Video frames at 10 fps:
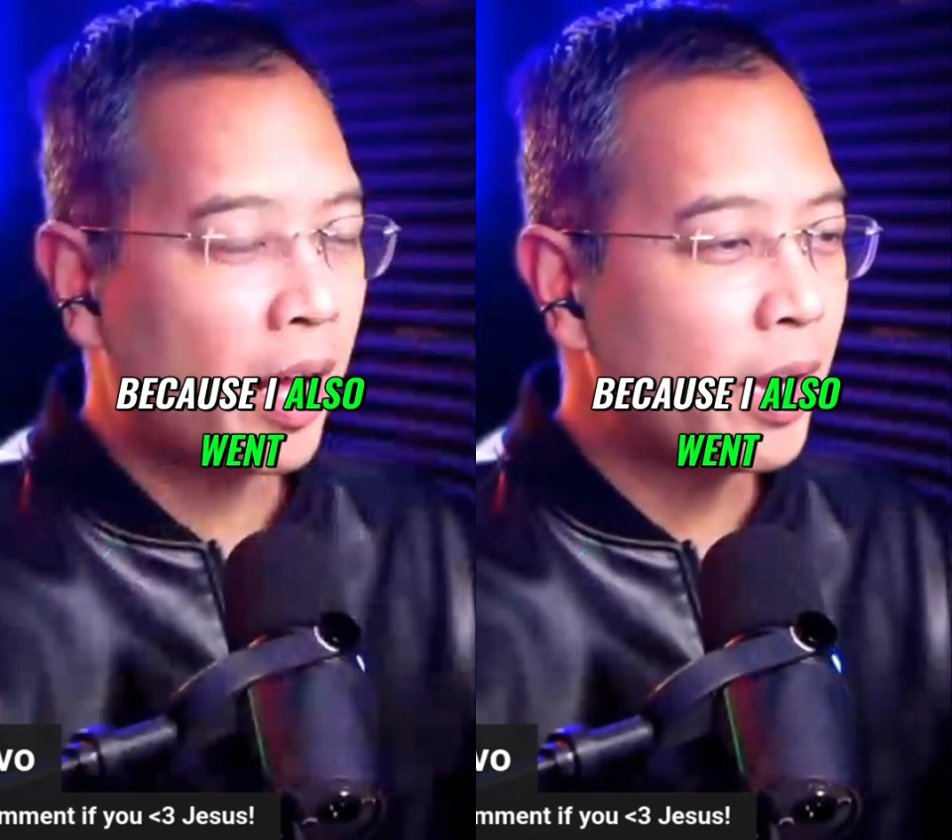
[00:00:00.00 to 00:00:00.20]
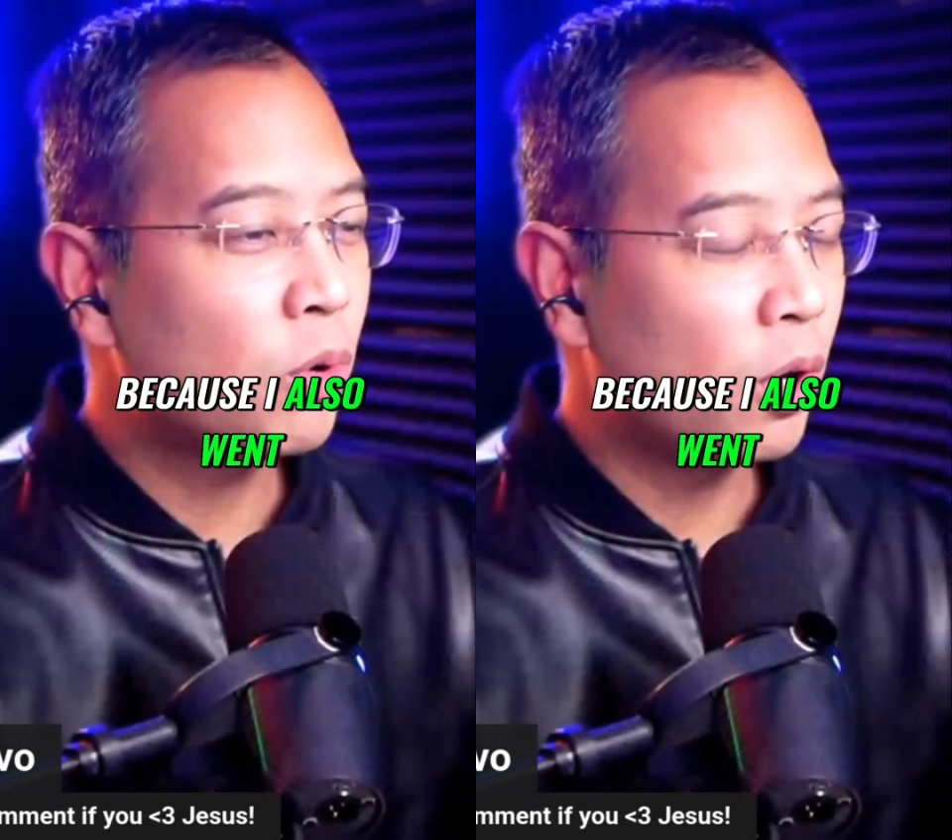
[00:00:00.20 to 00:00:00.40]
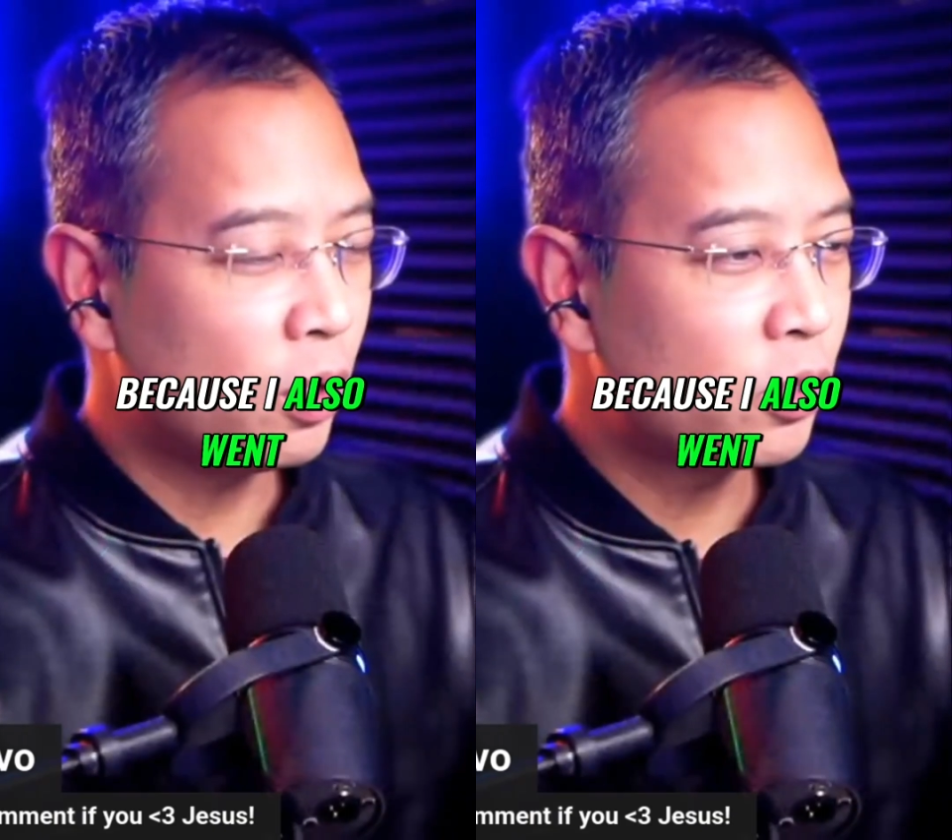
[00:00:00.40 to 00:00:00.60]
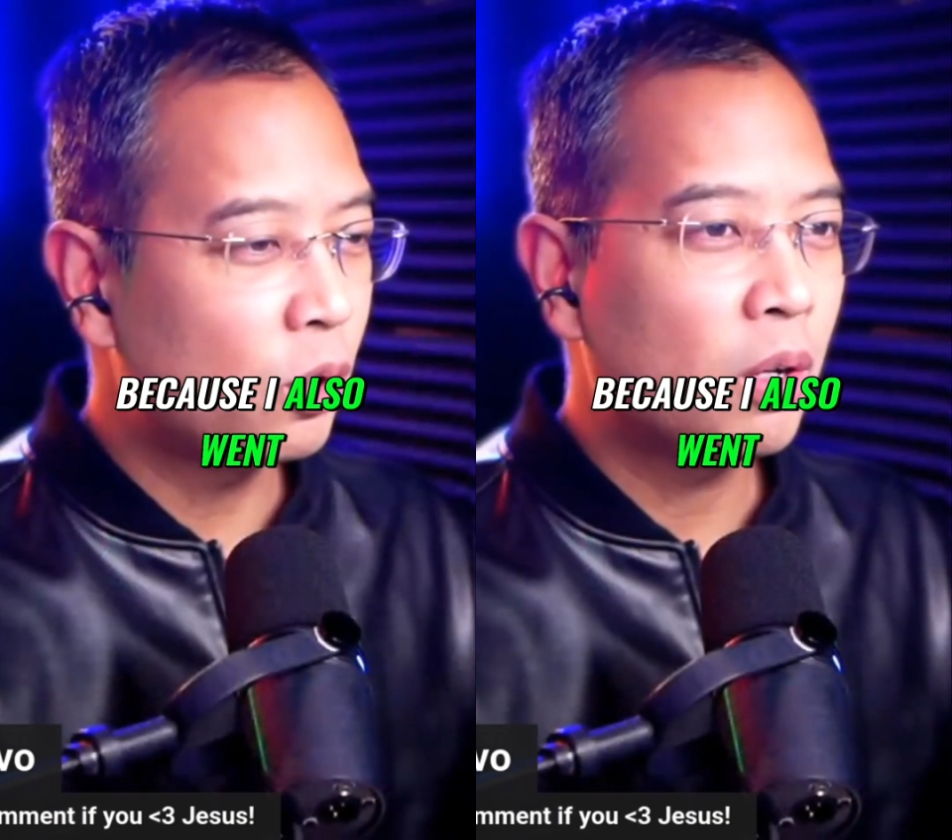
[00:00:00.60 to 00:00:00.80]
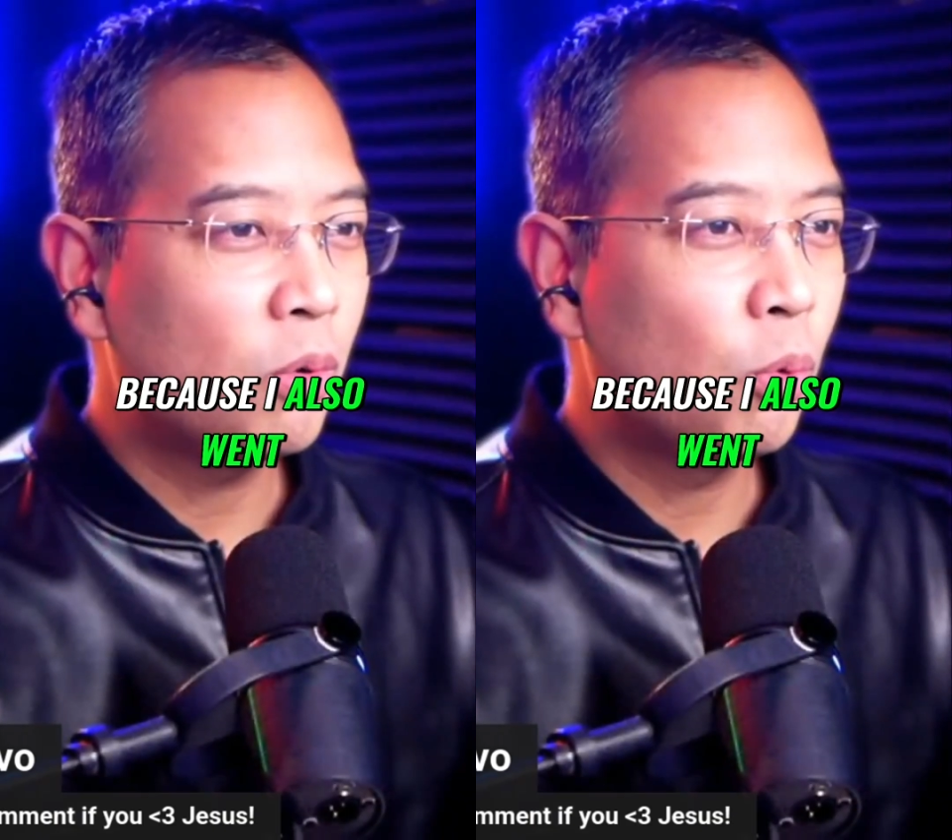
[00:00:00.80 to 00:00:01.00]
also
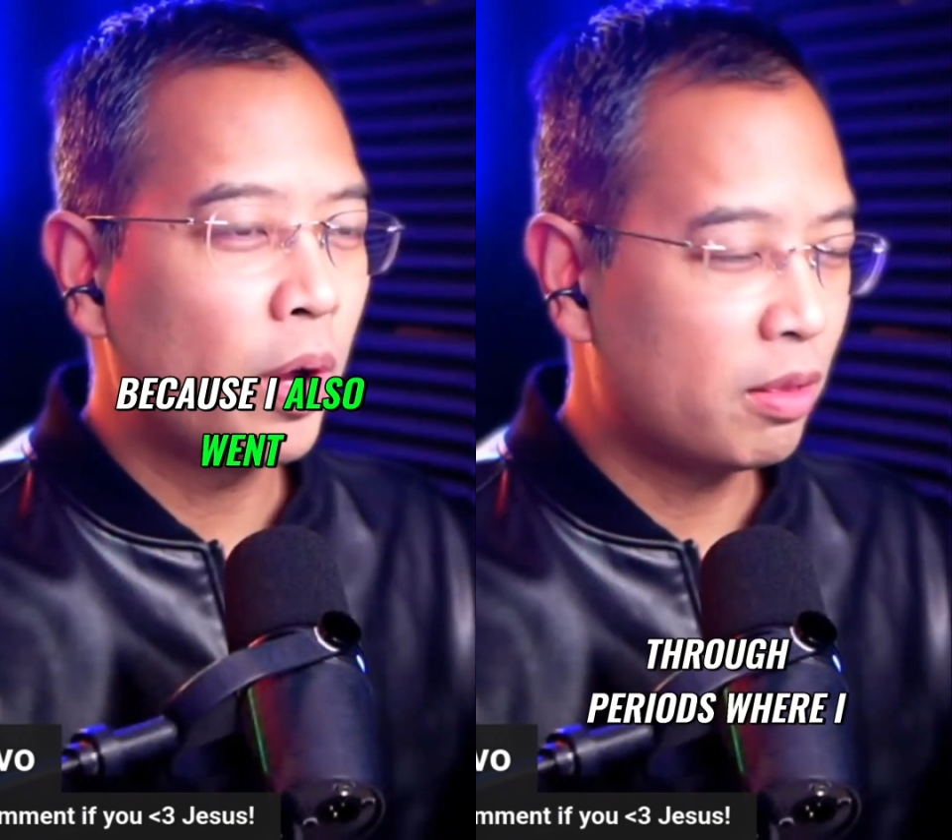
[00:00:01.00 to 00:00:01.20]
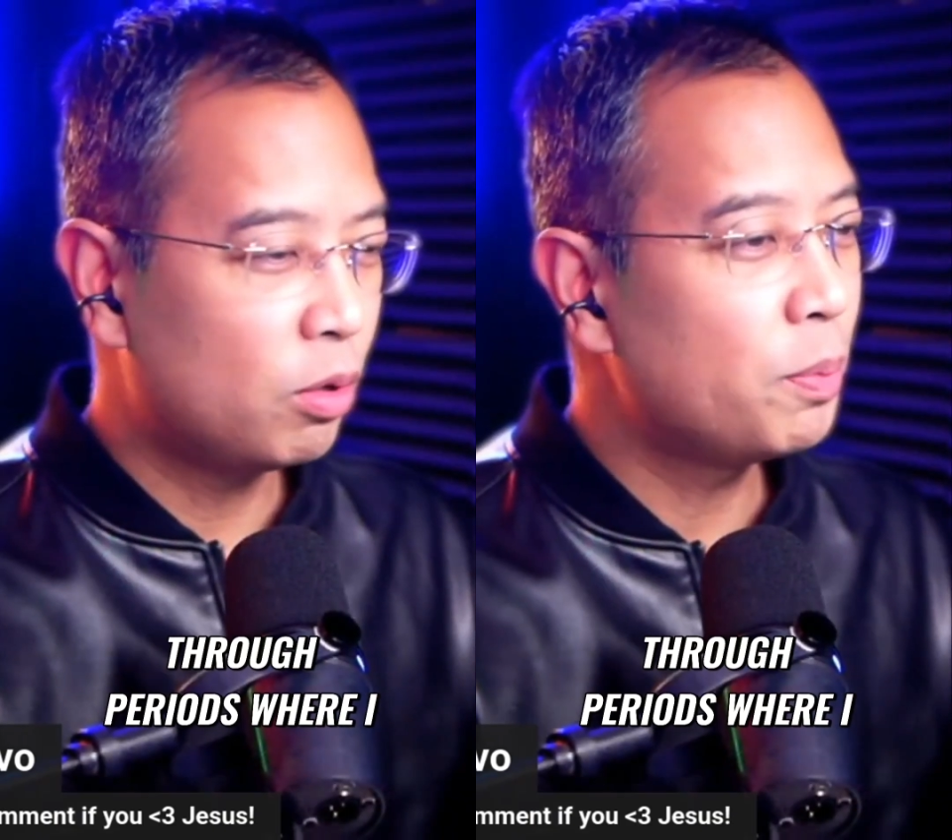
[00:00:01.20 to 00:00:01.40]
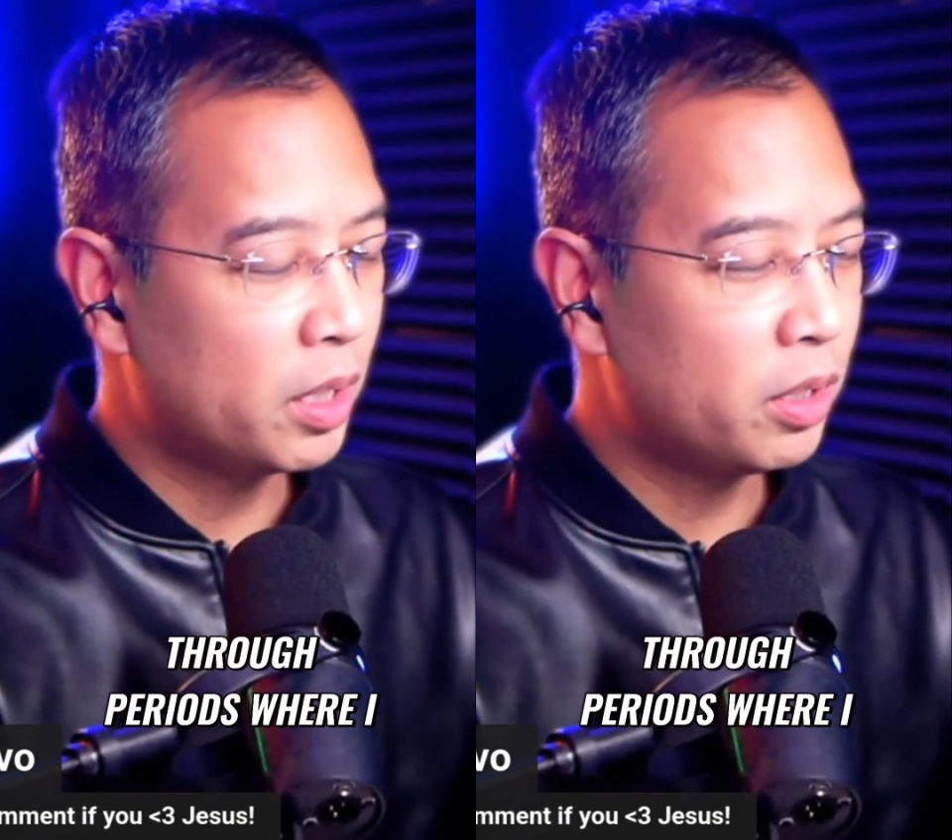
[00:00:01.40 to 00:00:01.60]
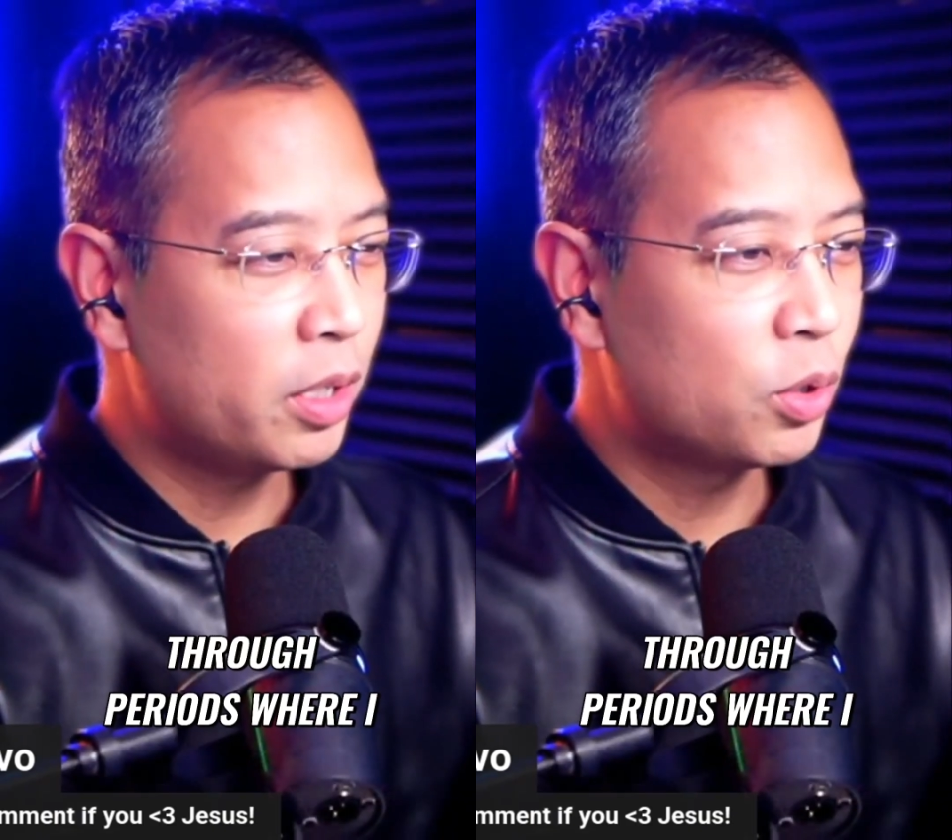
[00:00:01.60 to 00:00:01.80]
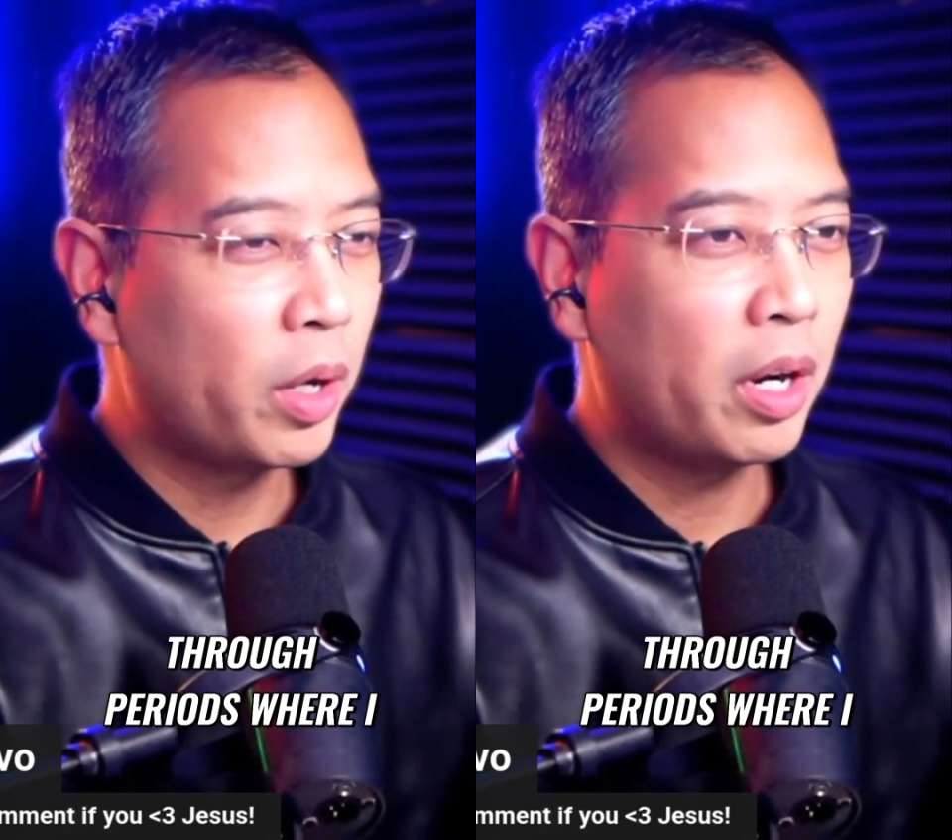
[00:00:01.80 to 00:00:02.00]
went through periods
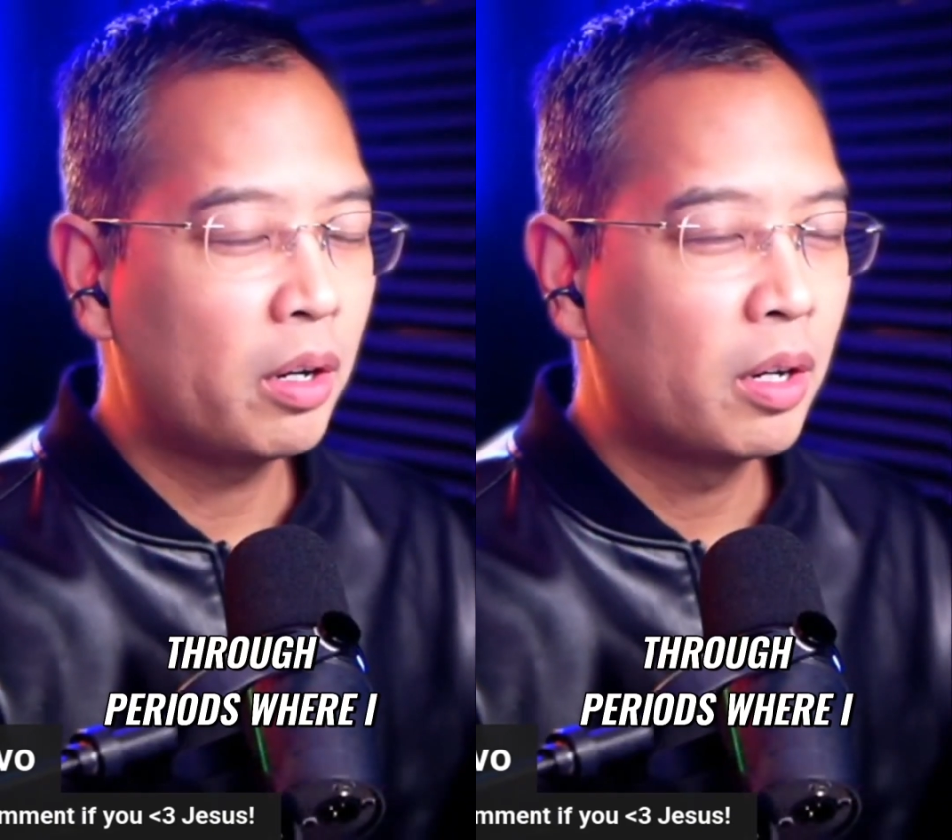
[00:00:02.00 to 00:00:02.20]
where